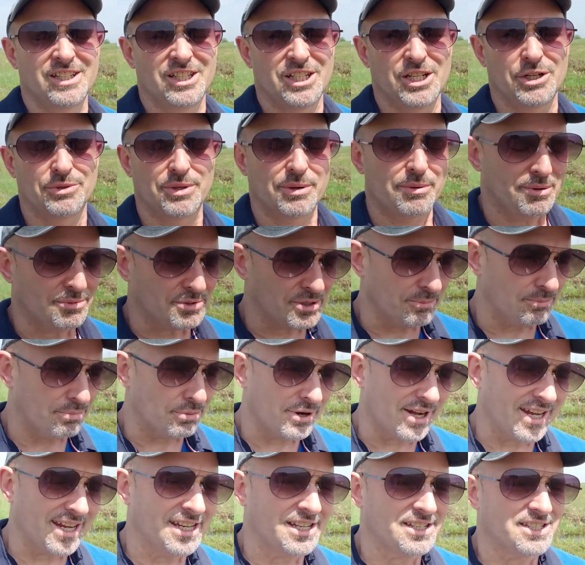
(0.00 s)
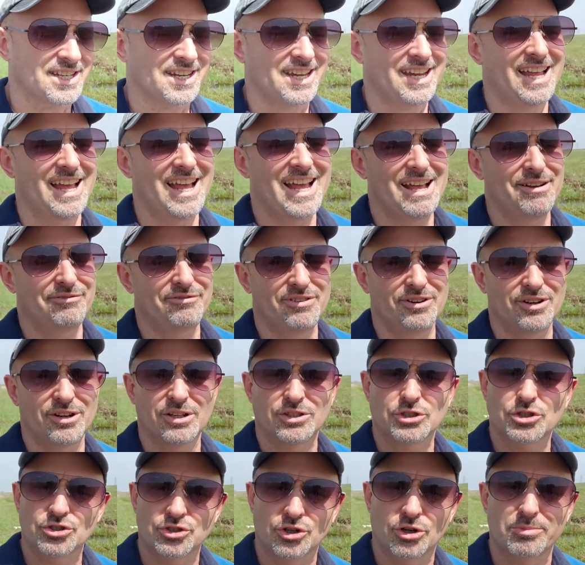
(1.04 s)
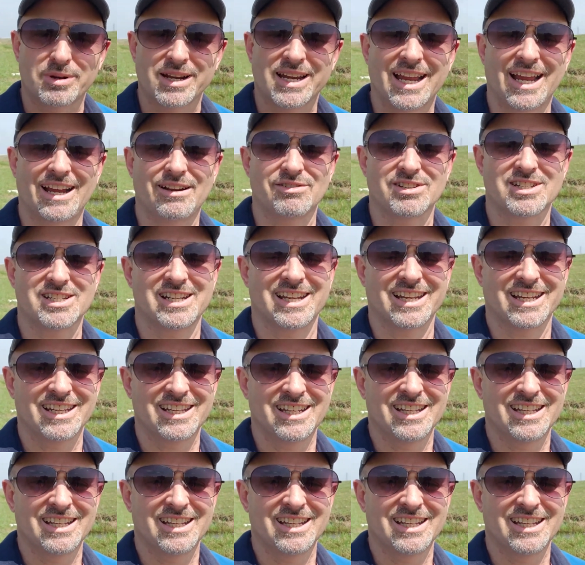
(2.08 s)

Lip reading: who they were able to bring into care for trauma counselling.